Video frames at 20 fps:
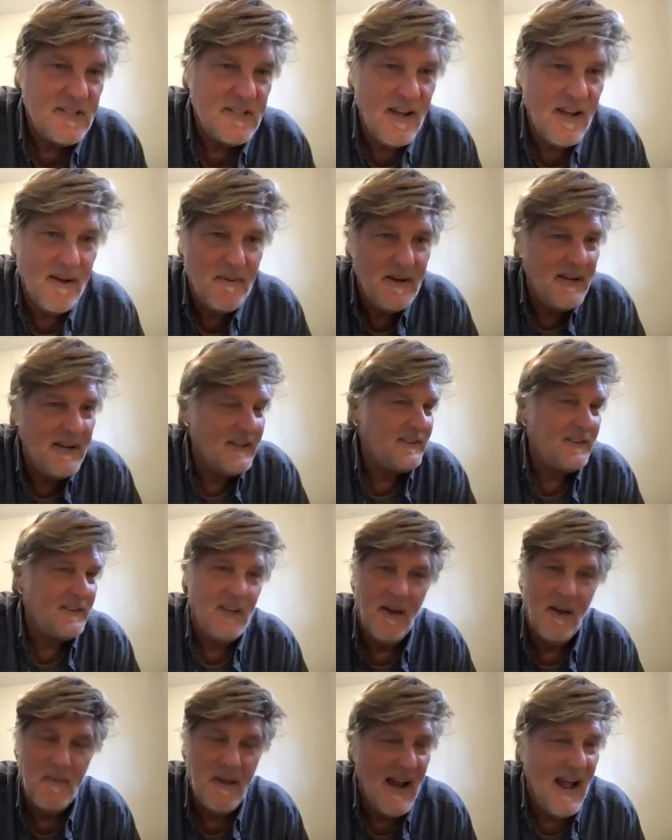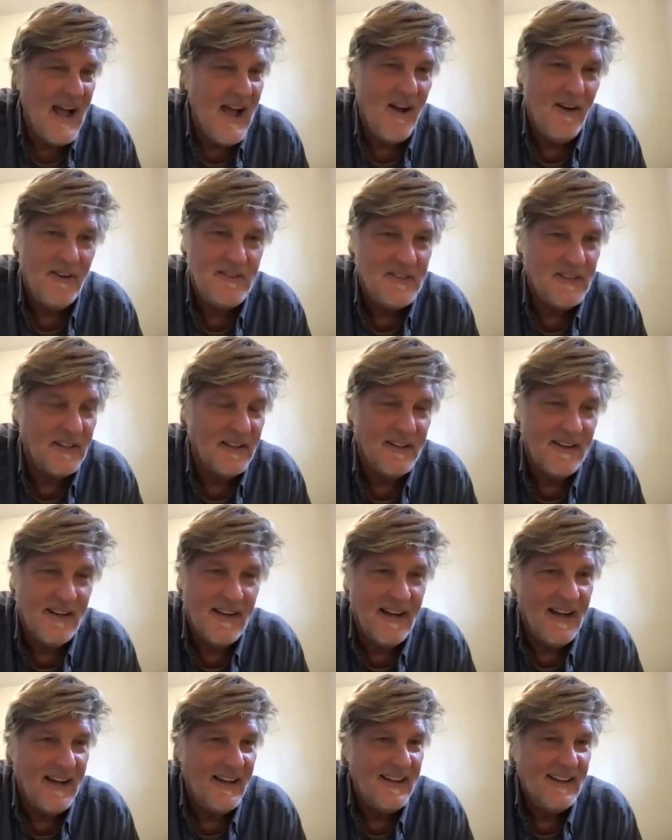Debbie, it's coming out in
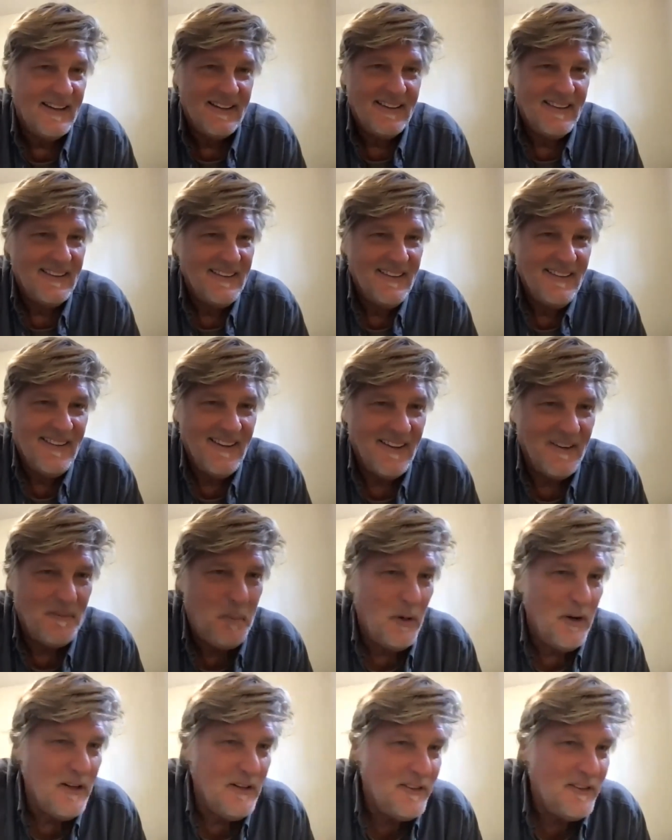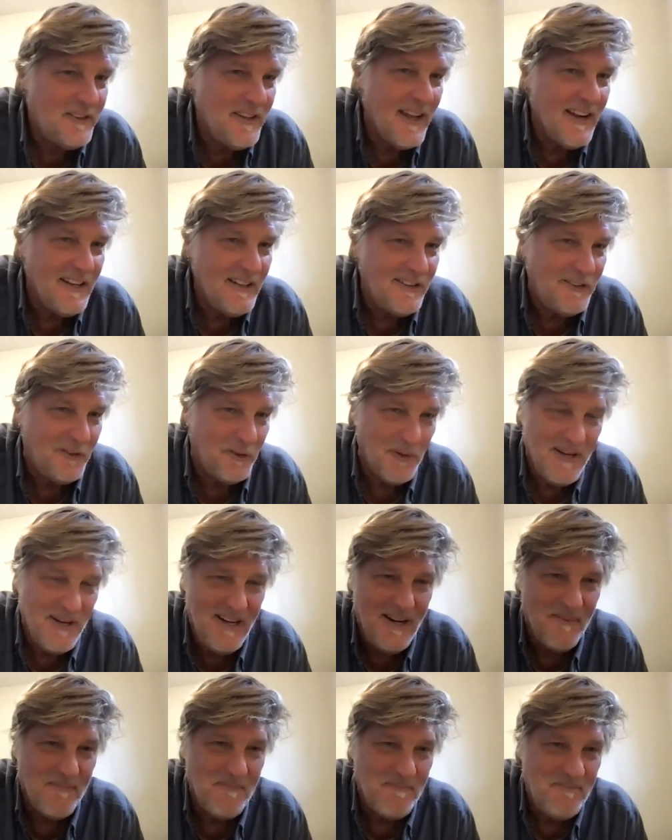uh, a pretty steady
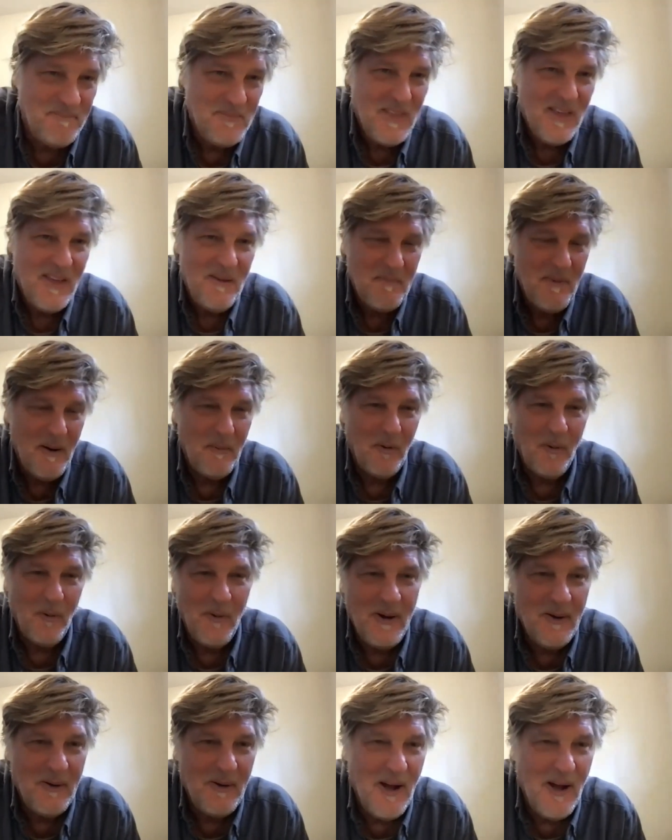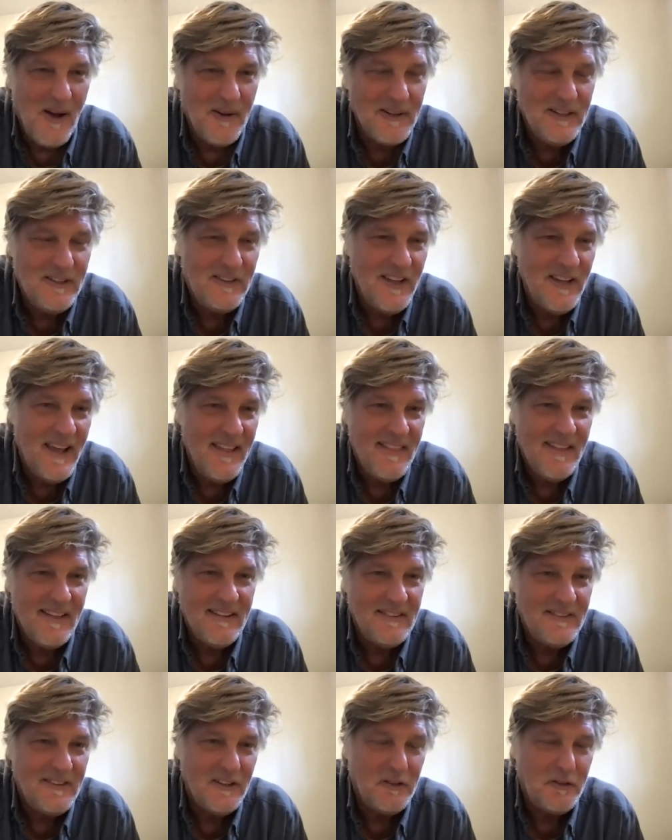stream. Remember, we would always say
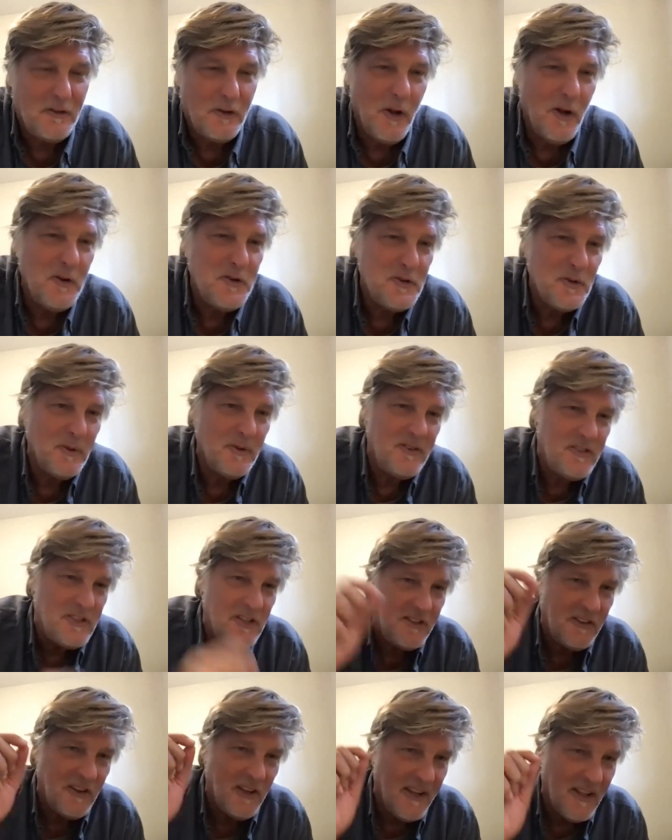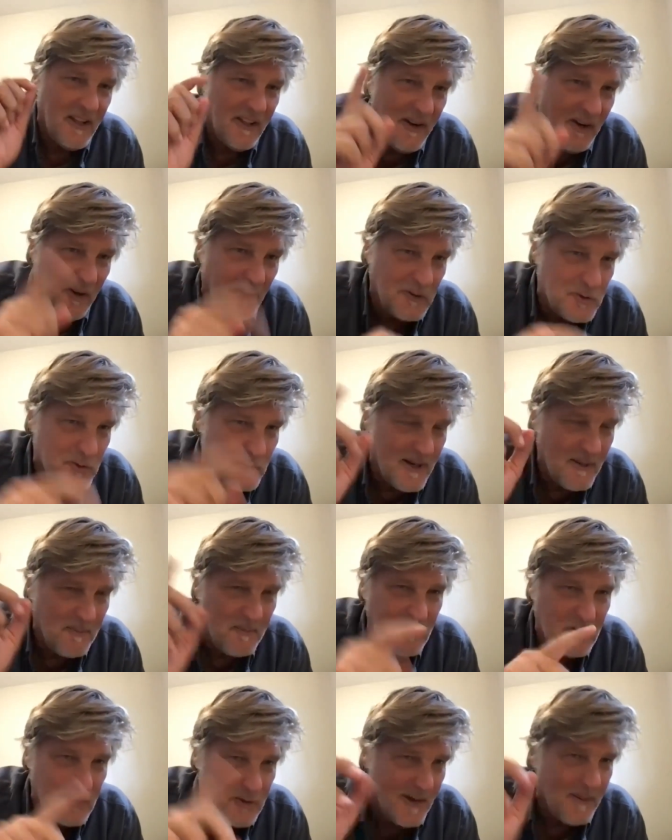that disclosure was just like a little drip,
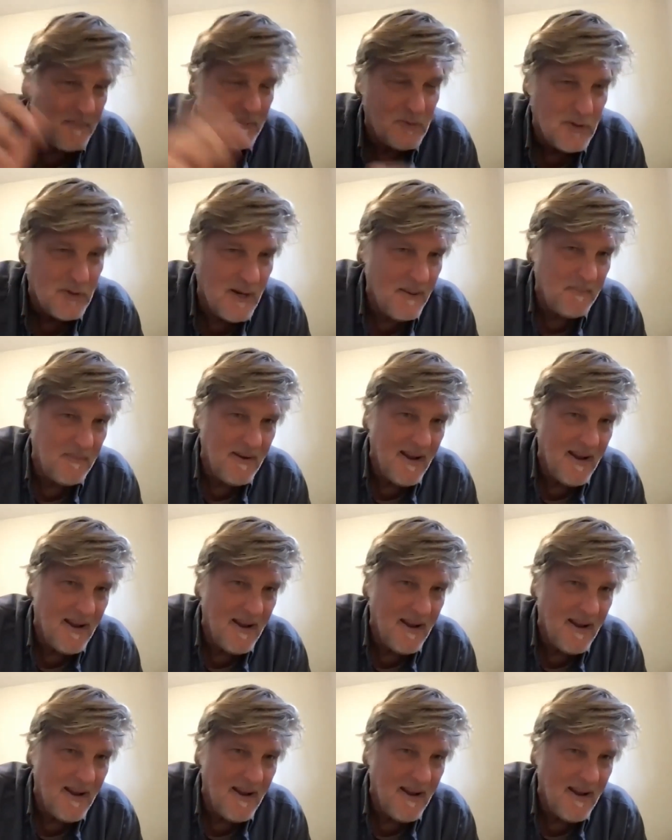drip, drip.